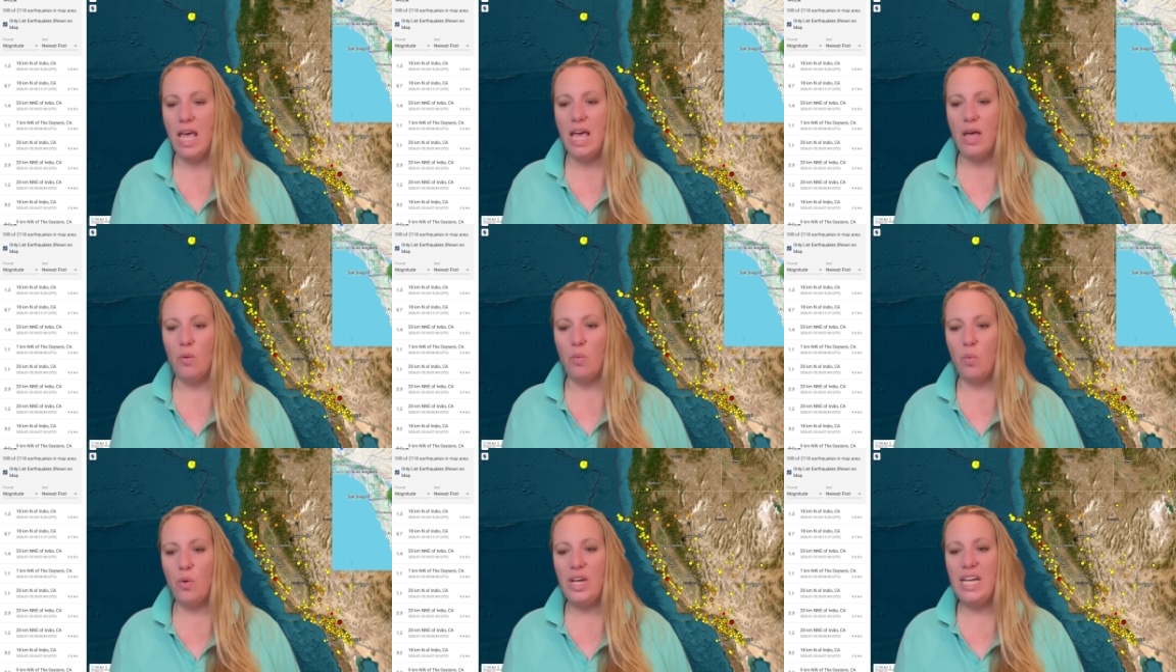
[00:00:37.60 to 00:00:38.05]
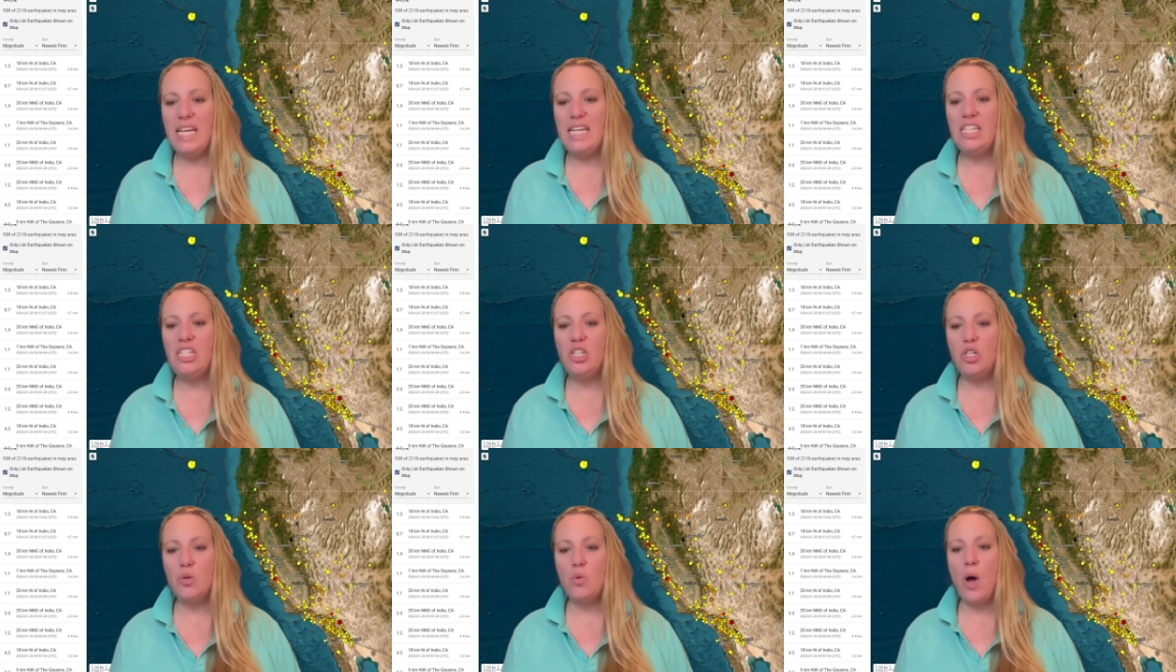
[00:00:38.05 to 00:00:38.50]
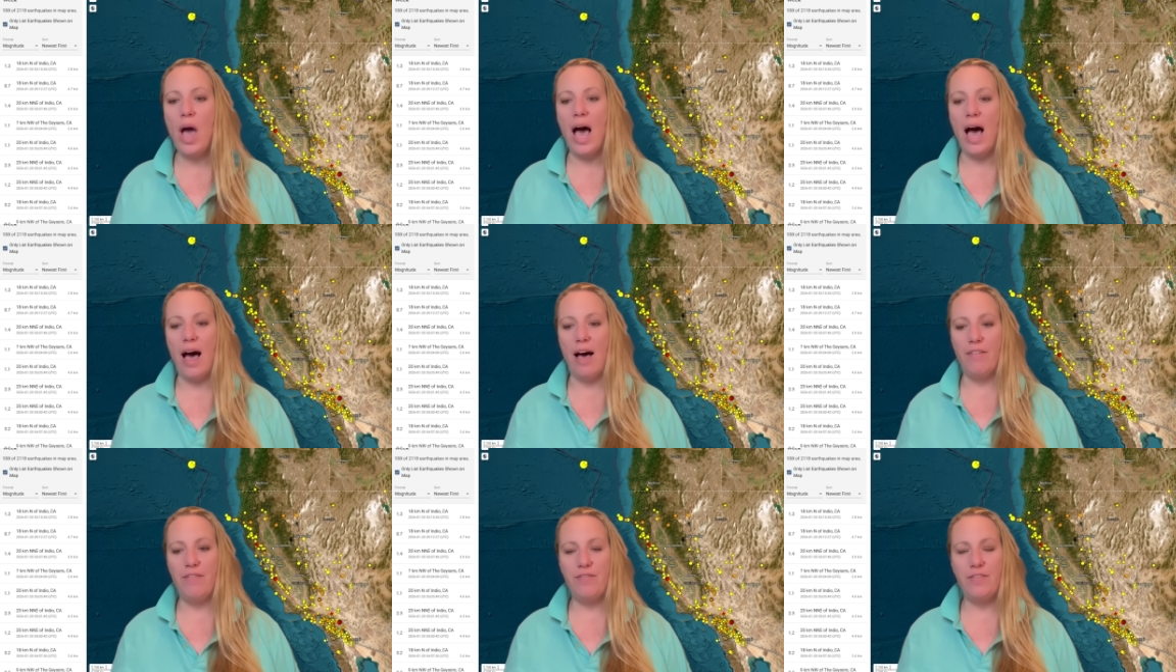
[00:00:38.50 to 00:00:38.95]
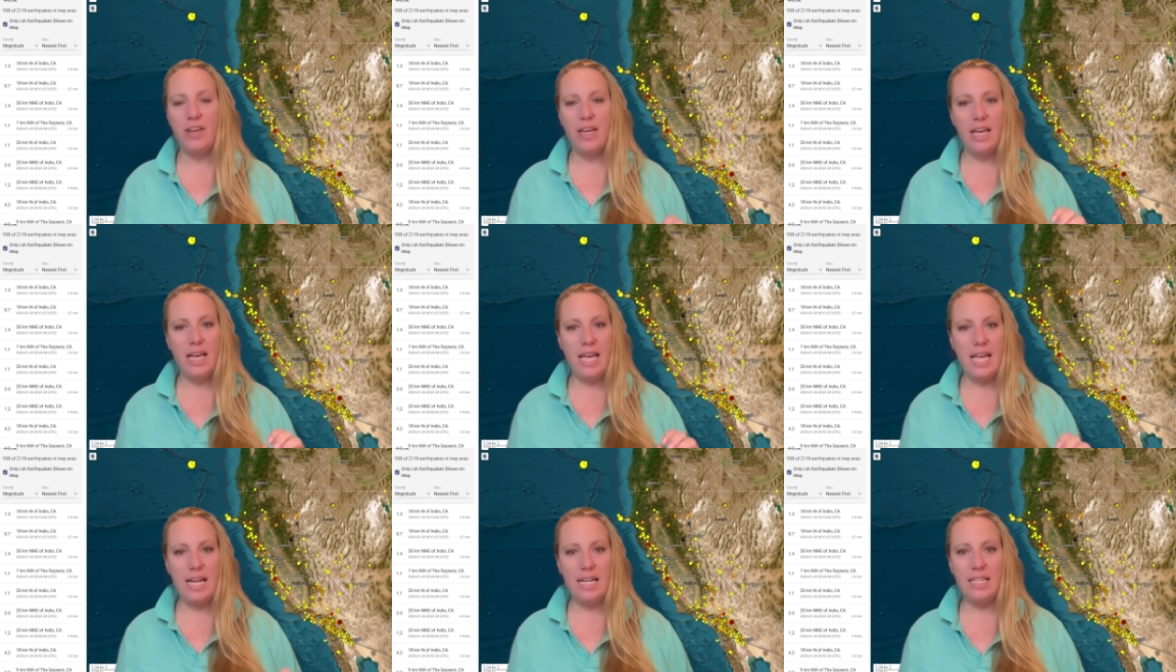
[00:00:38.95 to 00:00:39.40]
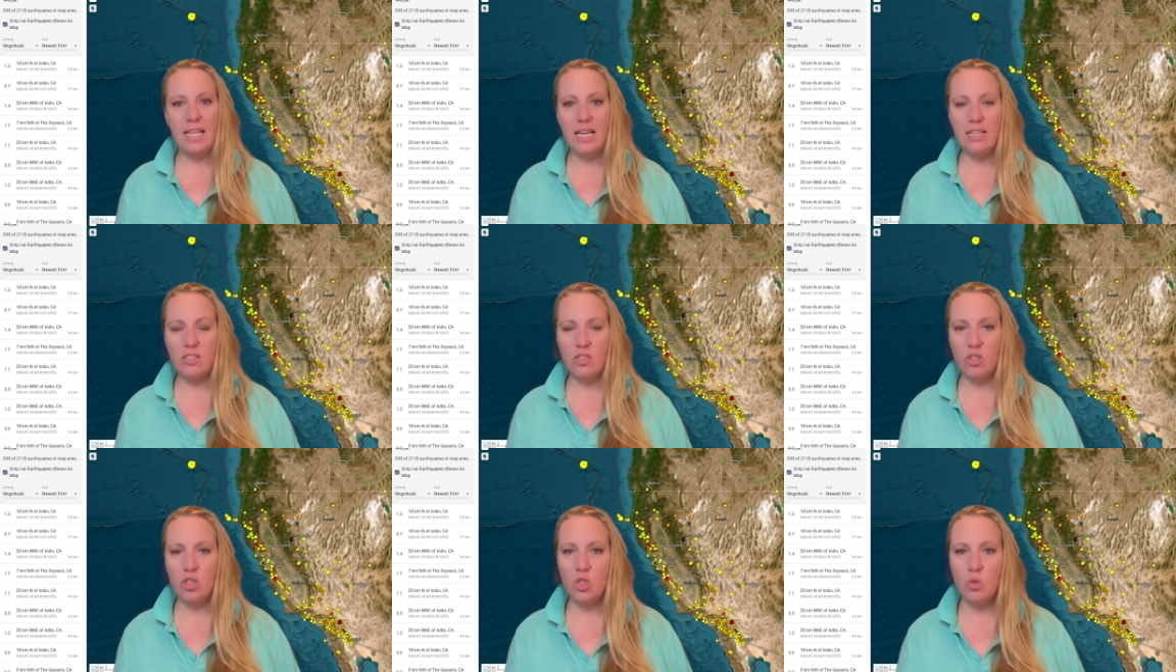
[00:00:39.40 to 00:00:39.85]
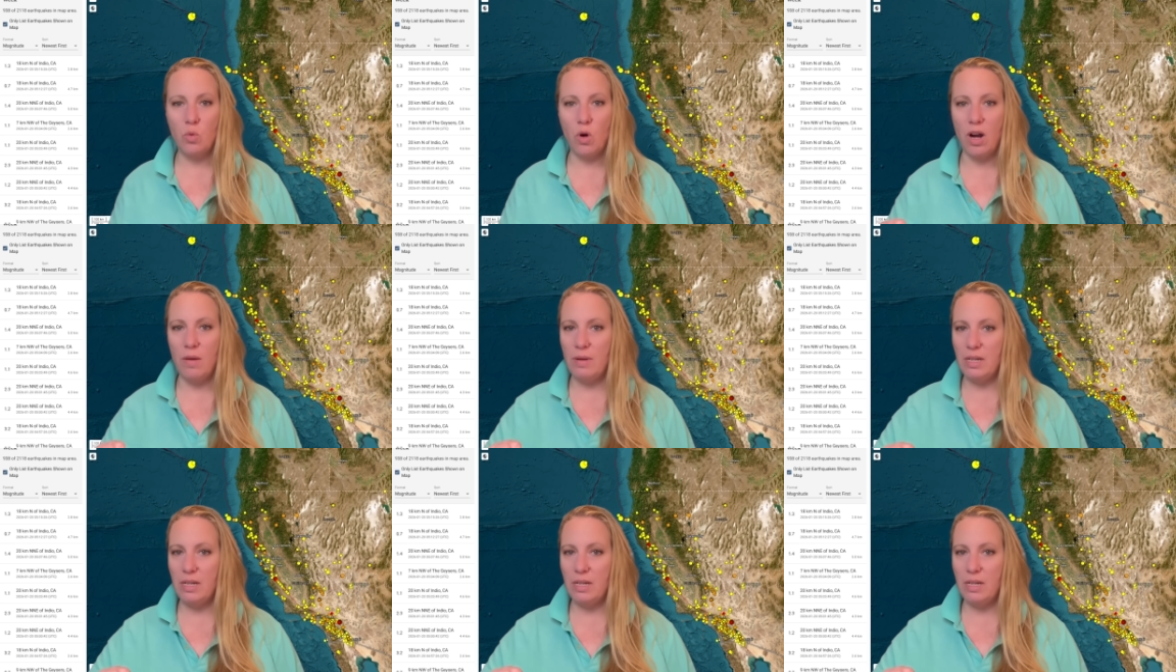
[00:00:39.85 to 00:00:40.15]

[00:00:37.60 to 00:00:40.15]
we do have a cluster swarm.